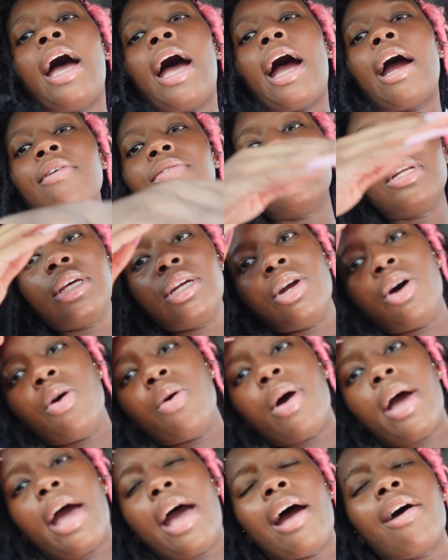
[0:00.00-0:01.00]
I really
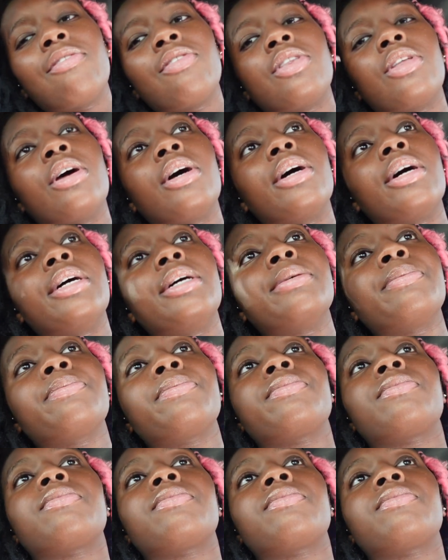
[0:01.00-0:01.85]
don't have to